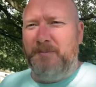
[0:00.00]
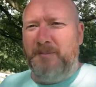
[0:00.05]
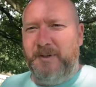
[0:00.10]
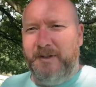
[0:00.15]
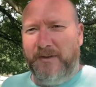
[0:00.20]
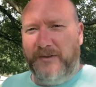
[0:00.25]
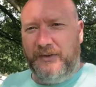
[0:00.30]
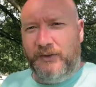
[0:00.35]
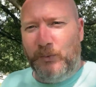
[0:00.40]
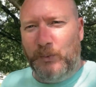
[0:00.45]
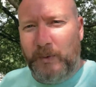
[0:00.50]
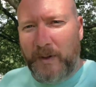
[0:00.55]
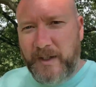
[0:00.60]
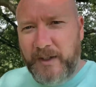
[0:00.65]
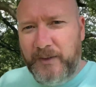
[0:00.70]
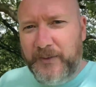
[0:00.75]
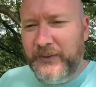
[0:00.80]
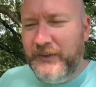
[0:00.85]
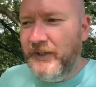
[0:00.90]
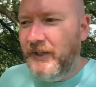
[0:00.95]
But it's the
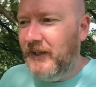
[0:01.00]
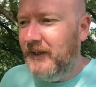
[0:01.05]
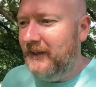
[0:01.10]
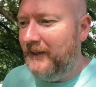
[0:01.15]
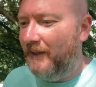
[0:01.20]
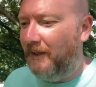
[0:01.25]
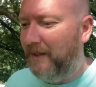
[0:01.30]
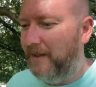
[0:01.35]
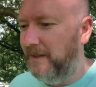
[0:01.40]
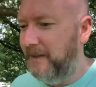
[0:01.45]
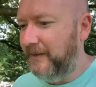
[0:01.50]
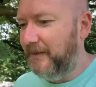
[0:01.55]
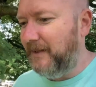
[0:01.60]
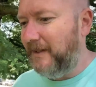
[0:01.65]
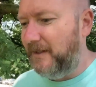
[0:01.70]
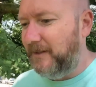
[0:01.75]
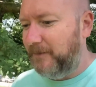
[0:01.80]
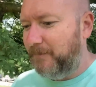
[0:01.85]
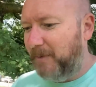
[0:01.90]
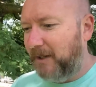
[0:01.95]
world
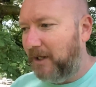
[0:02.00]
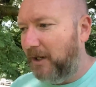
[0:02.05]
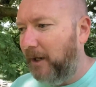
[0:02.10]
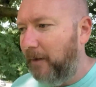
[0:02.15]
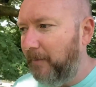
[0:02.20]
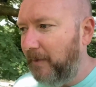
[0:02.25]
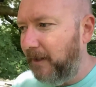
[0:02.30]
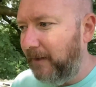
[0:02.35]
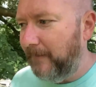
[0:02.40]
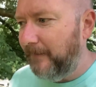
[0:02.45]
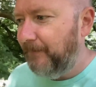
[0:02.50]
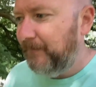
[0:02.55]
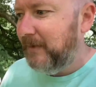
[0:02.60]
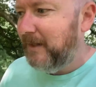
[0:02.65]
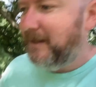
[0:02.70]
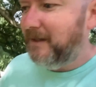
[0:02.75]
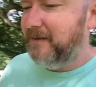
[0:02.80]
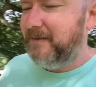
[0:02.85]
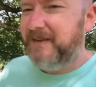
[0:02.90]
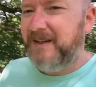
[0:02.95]
that it's becoming.
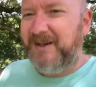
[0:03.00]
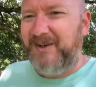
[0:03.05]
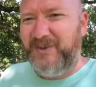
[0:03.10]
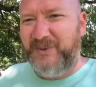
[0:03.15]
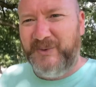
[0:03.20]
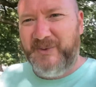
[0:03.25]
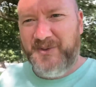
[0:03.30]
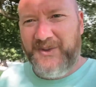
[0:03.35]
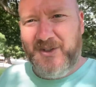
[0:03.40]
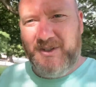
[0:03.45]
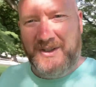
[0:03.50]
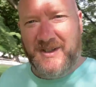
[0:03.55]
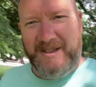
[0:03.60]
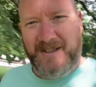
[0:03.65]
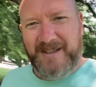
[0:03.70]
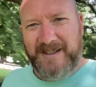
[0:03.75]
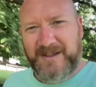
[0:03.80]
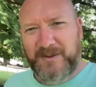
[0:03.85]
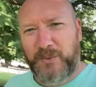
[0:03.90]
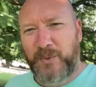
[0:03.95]
It's that
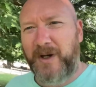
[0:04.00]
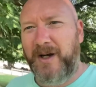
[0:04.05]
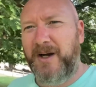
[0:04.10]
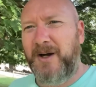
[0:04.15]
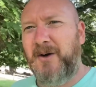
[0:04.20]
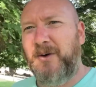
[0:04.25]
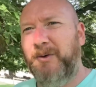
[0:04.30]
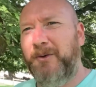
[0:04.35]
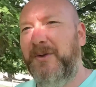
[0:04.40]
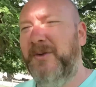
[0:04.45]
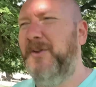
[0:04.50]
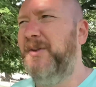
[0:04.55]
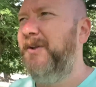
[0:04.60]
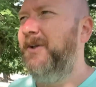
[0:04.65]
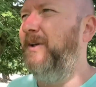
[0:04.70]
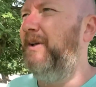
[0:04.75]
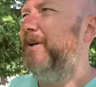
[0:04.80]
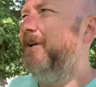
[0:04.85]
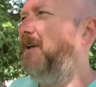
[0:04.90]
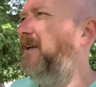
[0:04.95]
online world
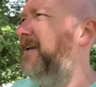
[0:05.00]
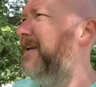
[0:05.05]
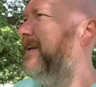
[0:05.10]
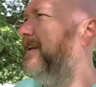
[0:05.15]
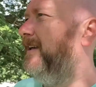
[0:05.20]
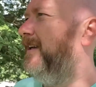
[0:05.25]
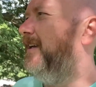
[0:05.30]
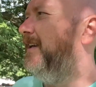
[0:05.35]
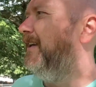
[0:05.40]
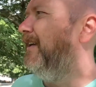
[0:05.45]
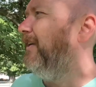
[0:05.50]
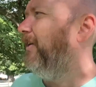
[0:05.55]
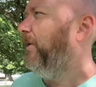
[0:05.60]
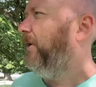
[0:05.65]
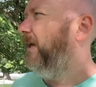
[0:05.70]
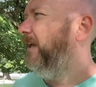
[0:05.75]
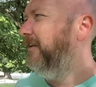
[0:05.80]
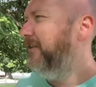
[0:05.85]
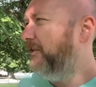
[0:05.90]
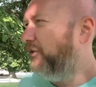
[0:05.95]
that
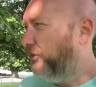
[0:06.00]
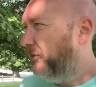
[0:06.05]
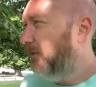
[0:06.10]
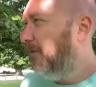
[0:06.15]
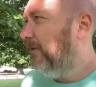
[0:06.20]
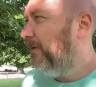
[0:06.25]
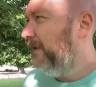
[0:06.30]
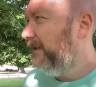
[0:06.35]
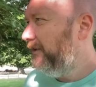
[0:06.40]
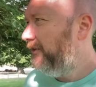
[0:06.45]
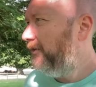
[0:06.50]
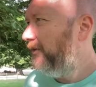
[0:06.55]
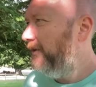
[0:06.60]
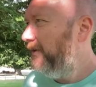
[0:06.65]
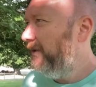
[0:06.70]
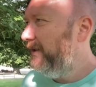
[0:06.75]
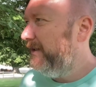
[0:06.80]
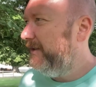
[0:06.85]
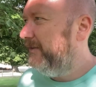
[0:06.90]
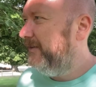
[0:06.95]
is truly,
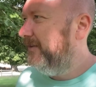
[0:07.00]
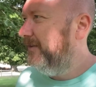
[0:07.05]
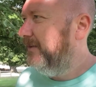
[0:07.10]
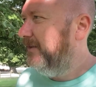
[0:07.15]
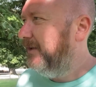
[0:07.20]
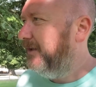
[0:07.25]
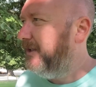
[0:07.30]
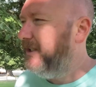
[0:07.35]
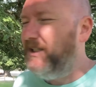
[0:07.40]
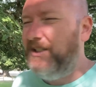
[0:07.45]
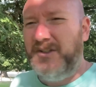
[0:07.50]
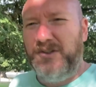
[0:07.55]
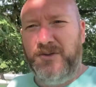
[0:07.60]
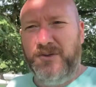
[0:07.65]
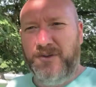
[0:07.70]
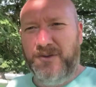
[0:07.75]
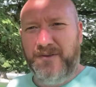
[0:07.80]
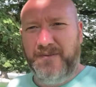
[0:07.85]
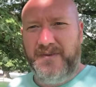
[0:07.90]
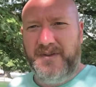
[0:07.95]
truly nothing
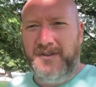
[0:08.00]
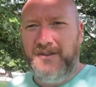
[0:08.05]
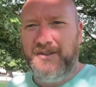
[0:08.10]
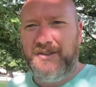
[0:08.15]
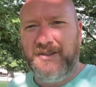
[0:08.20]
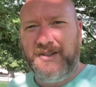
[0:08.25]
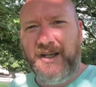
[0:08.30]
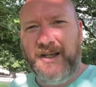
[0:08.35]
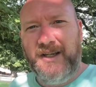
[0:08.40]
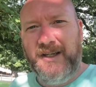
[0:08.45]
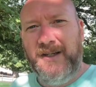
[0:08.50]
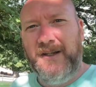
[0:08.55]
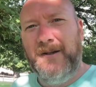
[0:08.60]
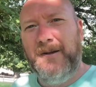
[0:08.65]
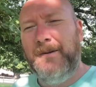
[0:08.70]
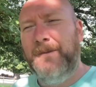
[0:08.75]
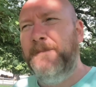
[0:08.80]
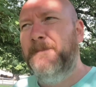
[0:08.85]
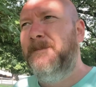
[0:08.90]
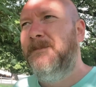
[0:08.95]
short of insane.
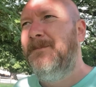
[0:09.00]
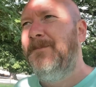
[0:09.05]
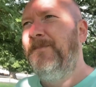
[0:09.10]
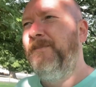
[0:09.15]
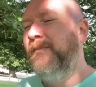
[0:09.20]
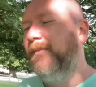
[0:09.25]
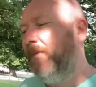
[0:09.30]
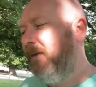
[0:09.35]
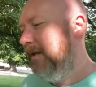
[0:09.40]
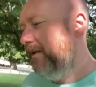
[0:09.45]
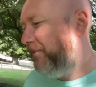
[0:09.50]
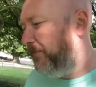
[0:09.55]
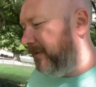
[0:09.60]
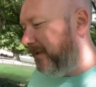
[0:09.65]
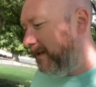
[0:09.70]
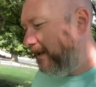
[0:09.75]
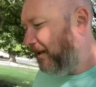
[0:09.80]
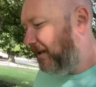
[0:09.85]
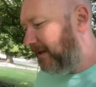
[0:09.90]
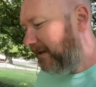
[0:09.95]
It
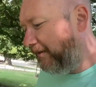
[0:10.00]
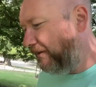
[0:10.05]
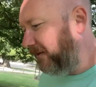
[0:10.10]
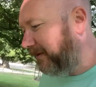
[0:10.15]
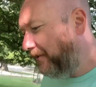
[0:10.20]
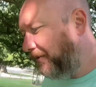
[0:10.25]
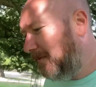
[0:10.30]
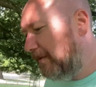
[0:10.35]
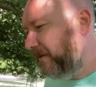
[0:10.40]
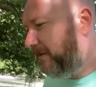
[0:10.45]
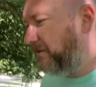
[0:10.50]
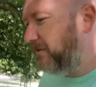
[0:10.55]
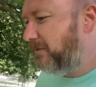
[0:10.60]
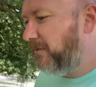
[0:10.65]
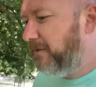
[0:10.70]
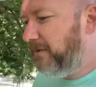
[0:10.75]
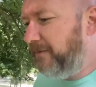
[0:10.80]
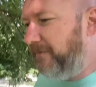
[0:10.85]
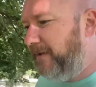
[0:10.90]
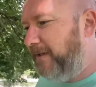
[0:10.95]
really is nothing
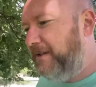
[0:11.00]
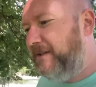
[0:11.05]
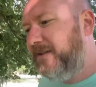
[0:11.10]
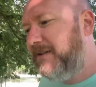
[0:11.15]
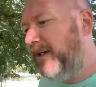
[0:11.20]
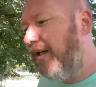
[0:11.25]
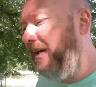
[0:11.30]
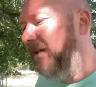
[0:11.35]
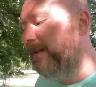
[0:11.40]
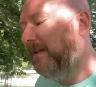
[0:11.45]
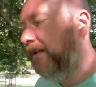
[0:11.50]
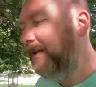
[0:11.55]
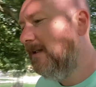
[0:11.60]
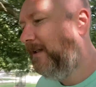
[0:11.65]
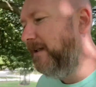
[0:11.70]
short of insane.